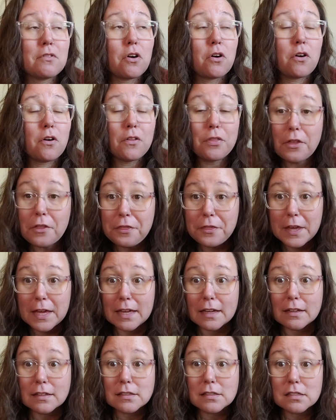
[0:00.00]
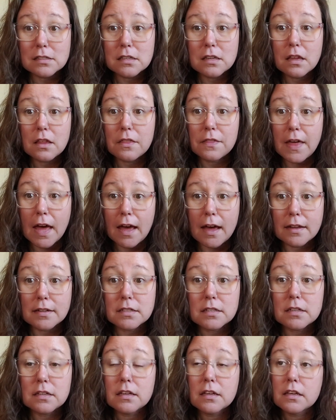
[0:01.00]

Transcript: all the things that